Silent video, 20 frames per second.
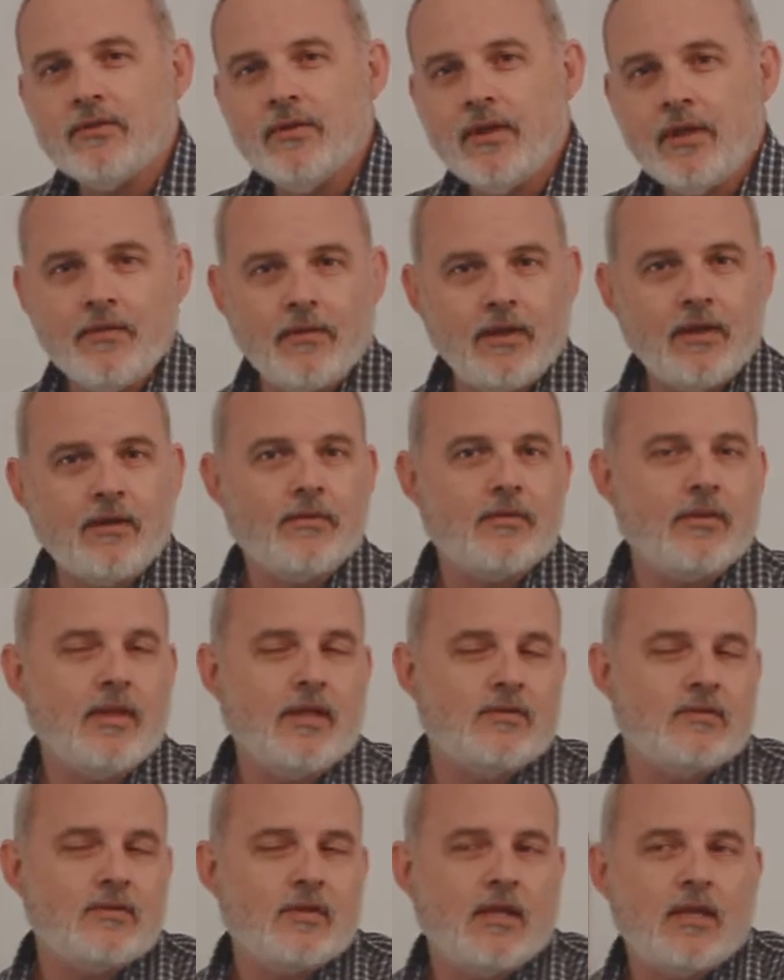
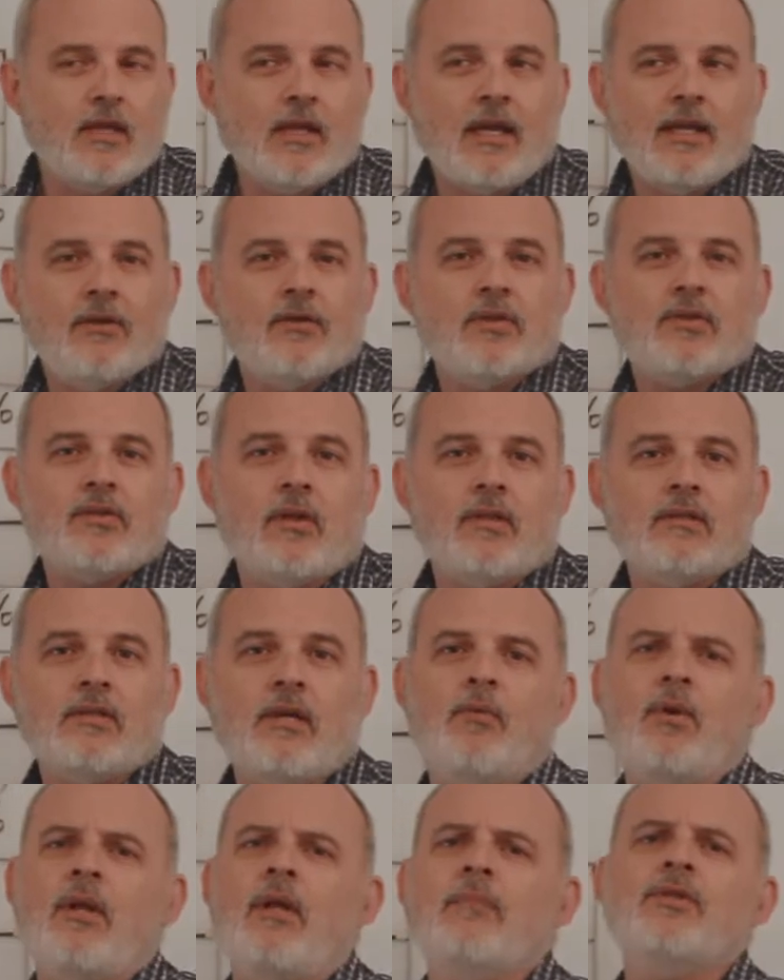They say, yeah, I hear this all the time, well,